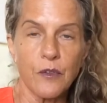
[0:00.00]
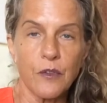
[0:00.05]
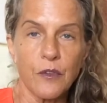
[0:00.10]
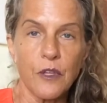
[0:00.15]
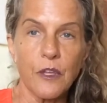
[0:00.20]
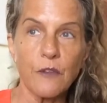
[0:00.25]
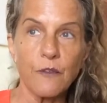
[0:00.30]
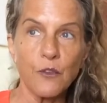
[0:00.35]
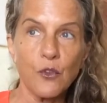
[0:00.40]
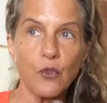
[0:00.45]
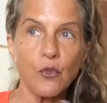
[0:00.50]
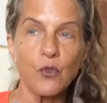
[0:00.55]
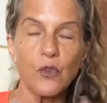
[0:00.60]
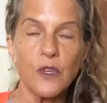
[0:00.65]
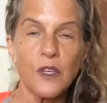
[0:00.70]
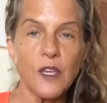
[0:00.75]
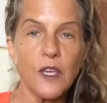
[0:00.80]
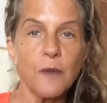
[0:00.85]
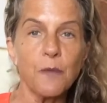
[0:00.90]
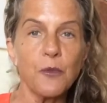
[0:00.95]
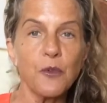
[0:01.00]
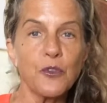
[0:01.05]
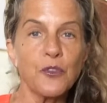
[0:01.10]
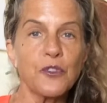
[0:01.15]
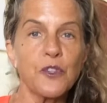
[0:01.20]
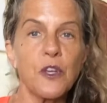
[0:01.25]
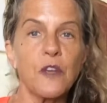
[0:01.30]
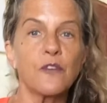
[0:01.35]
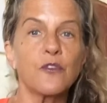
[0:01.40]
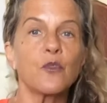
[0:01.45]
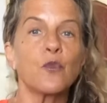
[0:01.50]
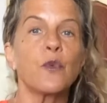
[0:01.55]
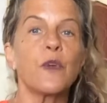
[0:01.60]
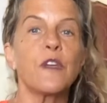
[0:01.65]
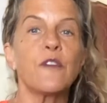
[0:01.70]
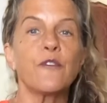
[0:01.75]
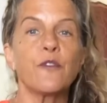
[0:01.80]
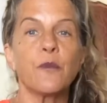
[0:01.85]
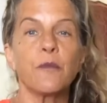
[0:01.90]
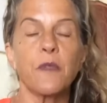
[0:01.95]
If you keep yourselves away
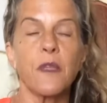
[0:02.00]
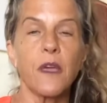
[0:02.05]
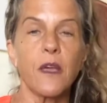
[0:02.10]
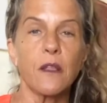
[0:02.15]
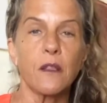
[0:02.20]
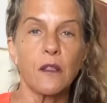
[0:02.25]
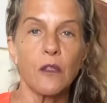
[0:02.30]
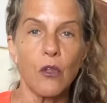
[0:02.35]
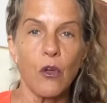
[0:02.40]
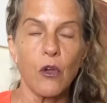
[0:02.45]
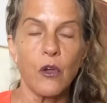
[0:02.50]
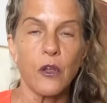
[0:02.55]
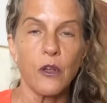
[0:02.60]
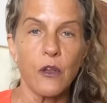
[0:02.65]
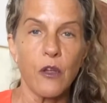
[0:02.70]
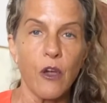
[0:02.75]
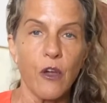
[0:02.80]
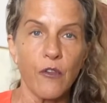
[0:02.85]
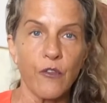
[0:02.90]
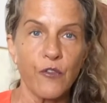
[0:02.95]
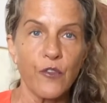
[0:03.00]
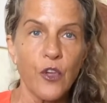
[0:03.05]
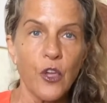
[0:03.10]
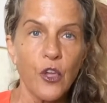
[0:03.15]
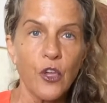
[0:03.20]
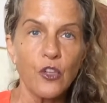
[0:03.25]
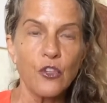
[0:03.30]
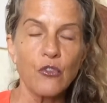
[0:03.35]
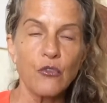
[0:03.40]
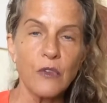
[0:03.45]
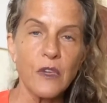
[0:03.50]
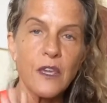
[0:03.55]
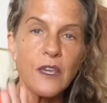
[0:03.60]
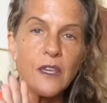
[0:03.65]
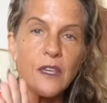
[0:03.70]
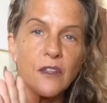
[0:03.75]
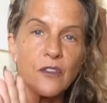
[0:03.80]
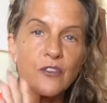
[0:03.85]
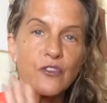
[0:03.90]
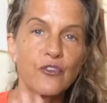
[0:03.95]
from that long enough, you can't
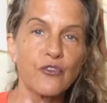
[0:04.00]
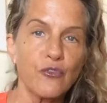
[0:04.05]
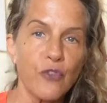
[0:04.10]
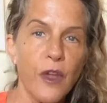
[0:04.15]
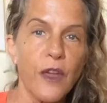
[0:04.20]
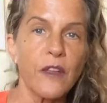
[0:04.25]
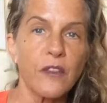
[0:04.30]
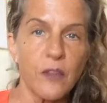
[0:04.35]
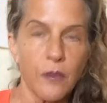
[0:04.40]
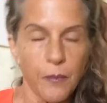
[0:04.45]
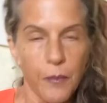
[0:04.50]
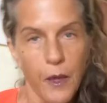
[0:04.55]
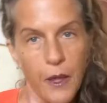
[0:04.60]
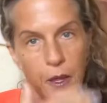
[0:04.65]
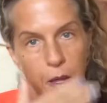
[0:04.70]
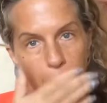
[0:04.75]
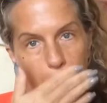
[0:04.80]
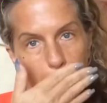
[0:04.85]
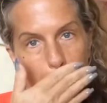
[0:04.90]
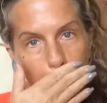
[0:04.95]
get distracted by it.